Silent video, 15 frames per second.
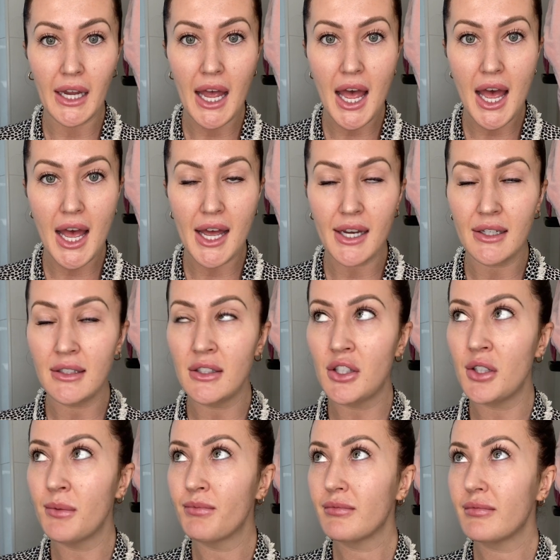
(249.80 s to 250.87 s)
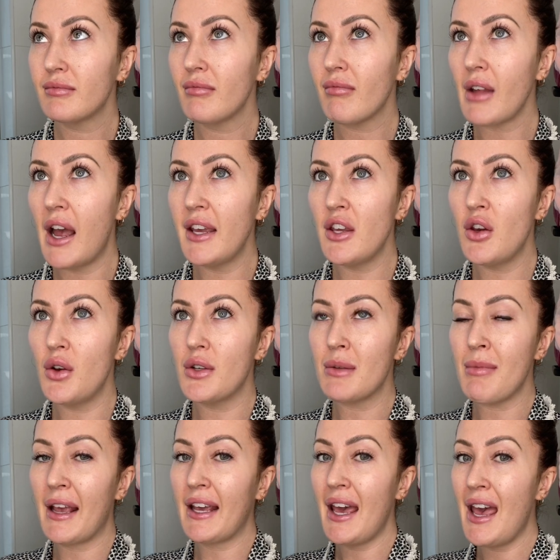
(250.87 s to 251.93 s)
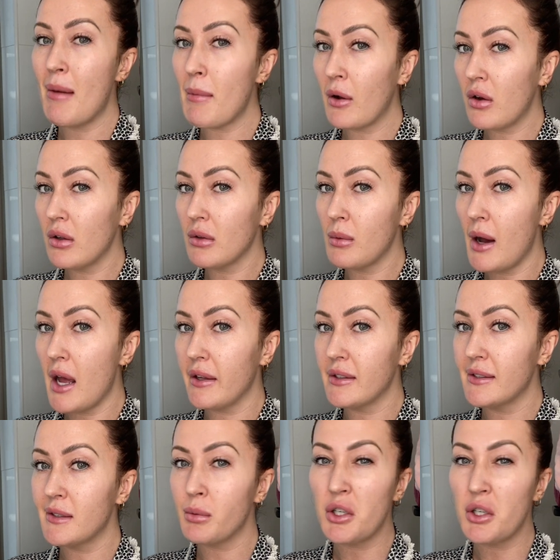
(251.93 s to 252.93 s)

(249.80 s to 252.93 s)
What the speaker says: And I use my chemical ones,